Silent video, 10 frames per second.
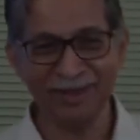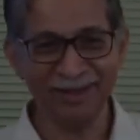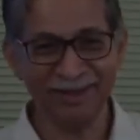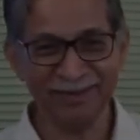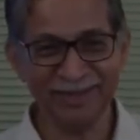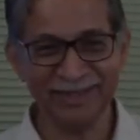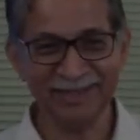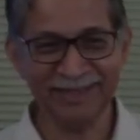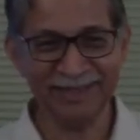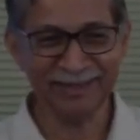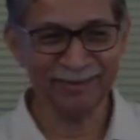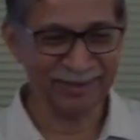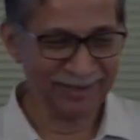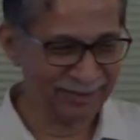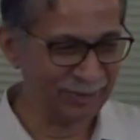Uh,
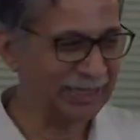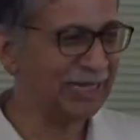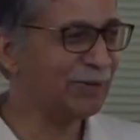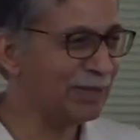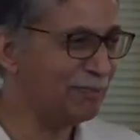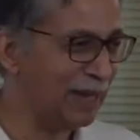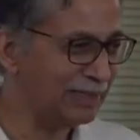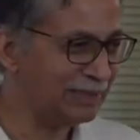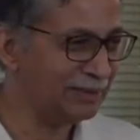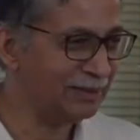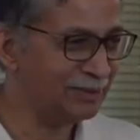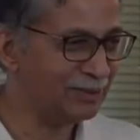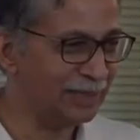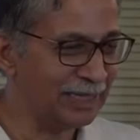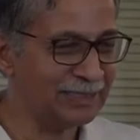in, we are dealing with matter,
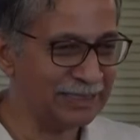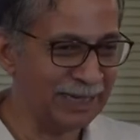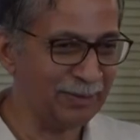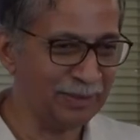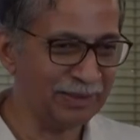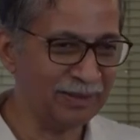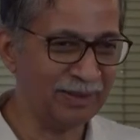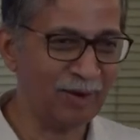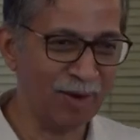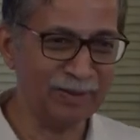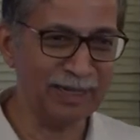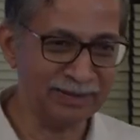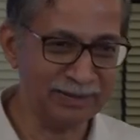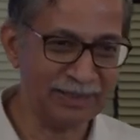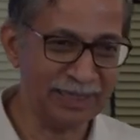so let's stay with the common
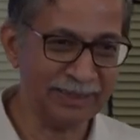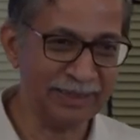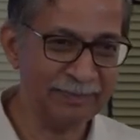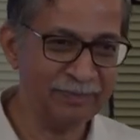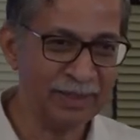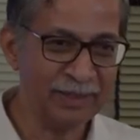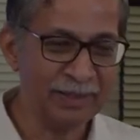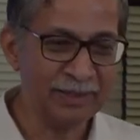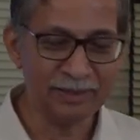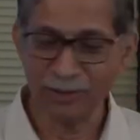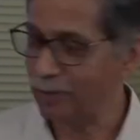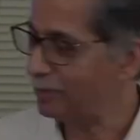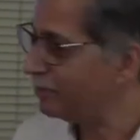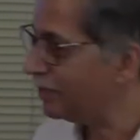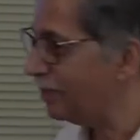understanding.
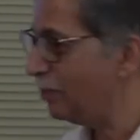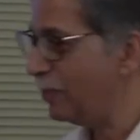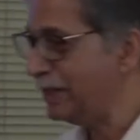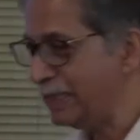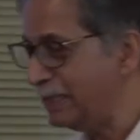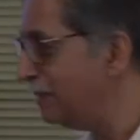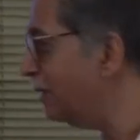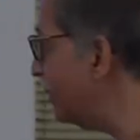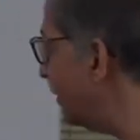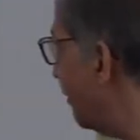So within the